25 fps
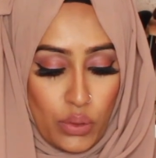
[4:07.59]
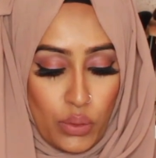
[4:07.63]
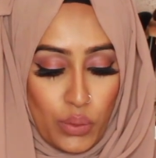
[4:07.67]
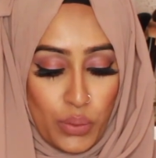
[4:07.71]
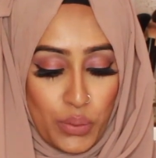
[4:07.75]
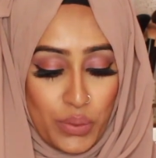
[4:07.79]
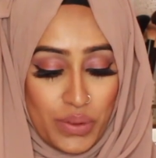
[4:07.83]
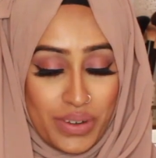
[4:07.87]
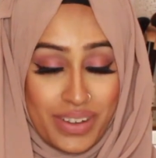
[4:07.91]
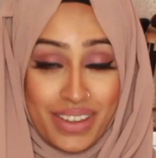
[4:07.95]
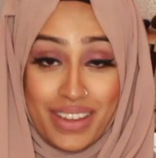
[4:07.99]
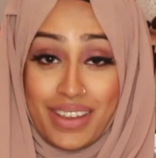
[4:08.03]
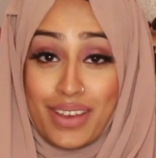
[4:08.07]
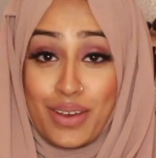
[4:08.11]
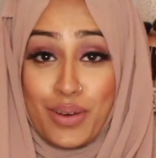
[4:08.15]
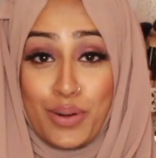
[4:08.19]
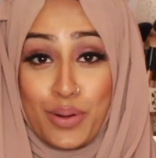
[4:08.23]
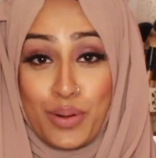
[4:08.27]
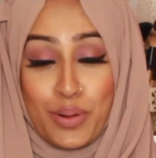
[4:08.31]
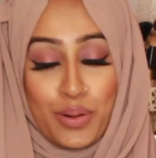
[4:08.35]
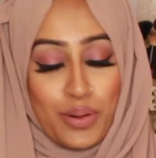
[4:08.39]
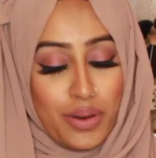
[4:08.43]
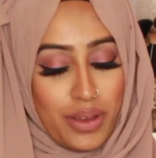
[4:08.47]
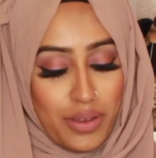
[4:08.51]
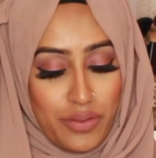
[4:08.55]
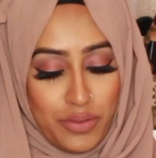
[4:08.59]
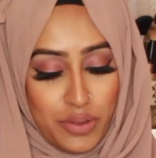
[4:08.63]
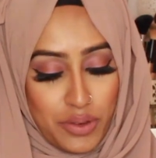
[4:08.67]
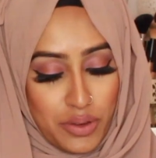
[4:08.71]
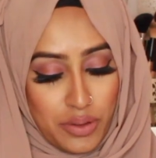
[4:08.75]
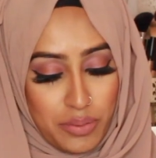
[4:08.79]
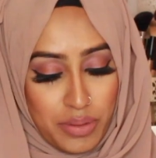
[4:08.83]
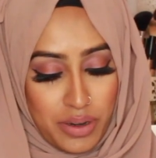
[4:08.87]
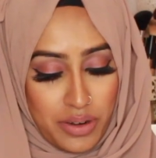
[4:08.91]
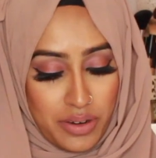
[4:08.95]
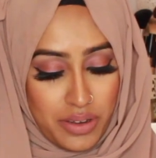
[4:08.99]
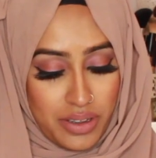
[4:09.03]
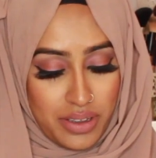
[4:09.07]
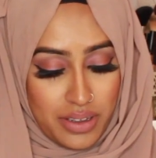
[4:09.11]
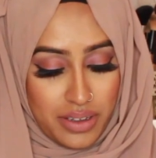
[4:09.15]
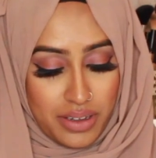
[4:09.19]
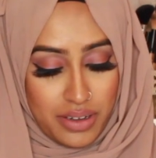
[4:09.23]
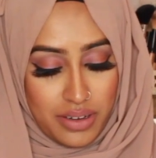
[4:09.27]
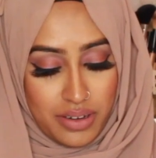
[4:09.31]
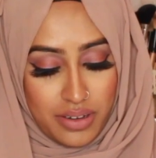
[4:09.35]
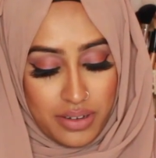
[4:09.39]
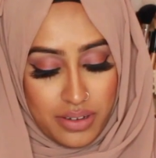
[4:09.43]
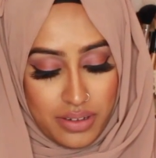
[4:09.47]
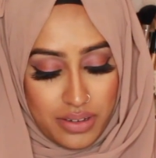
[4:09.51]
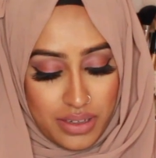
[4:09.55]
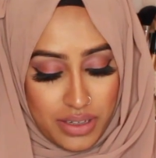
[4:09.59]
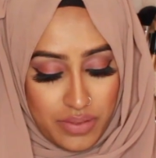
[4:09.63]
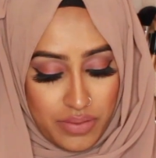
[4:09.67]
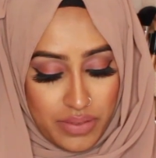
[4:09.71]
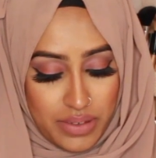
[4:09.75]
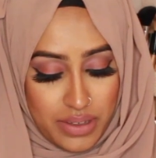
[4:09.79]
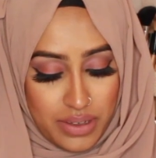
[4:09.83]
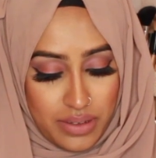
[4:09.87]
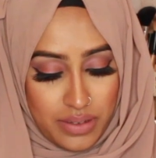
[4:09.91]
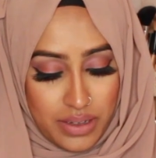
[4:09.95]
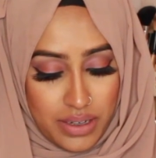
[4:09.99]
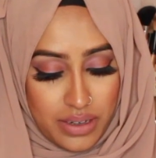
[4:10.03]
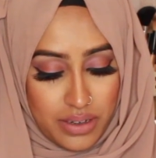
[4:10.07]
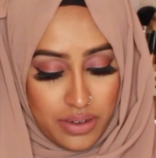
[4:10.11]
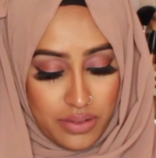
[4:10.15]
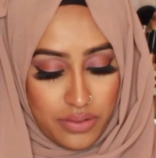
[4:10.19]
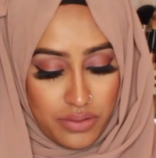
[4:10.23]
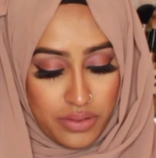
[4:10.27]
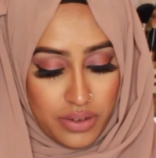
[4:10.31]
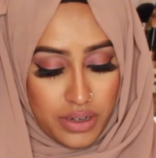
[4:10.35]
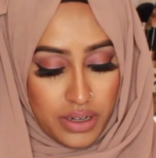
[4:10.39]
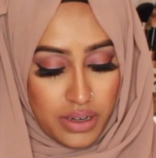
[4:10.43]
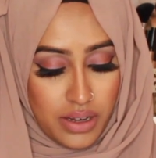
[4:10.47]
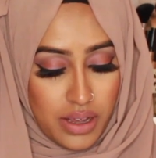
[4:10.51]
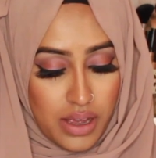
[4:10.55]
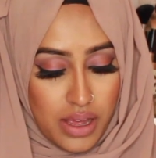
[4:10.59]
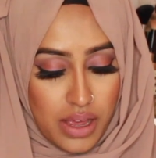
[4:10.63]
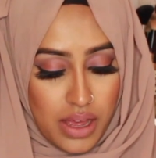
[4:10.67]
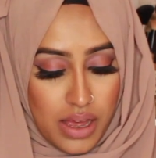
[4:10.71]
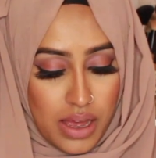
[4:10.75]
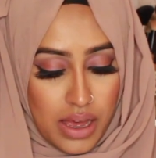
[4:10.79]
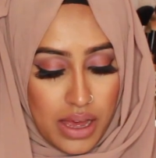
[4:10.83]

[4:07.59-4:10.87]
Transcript: Or decor if you're American. Does it even sound that different?